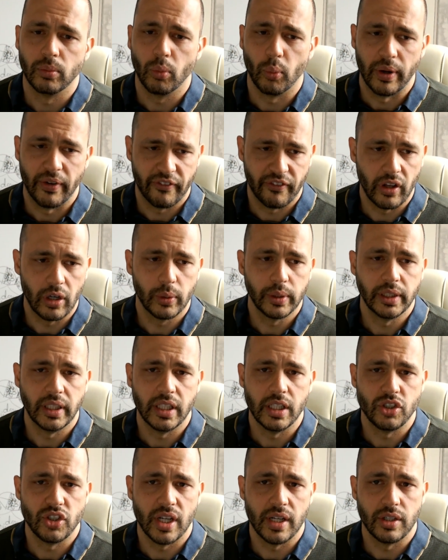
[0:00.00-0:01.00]
We're following the
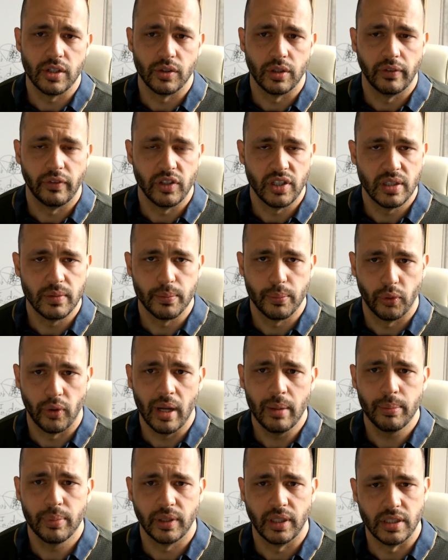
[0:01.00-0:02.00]
agenda, and if you didn't
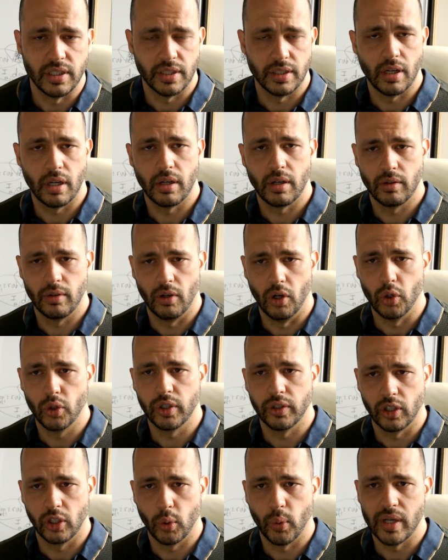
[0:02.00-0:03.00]
prep and you didn't look at
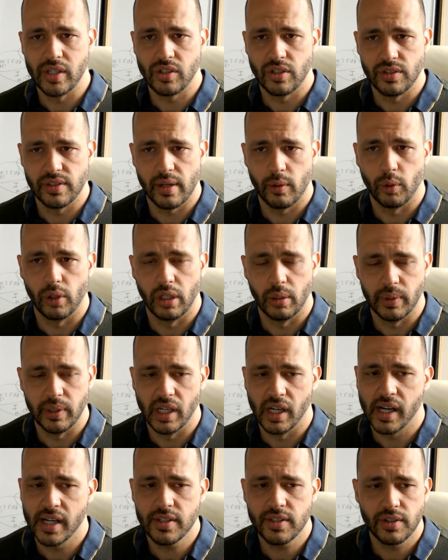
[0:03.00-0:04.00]
the questions that were going to be
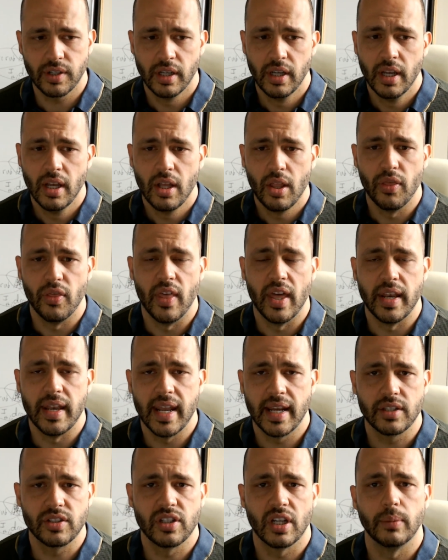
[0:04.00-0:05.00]
asked, then
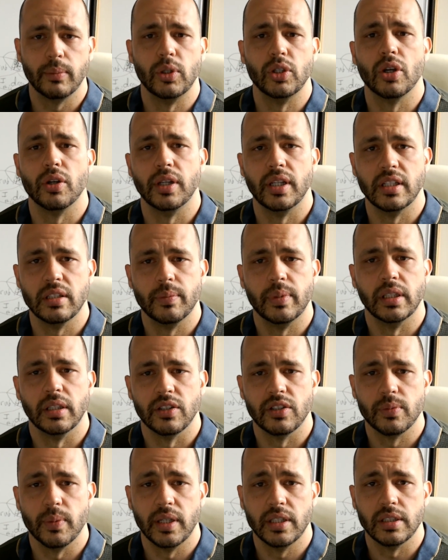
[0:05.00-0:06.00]
next time you don't need to be in
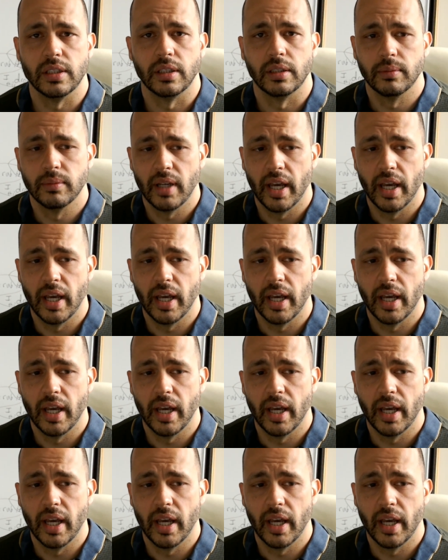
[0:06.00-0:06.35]
this meeting.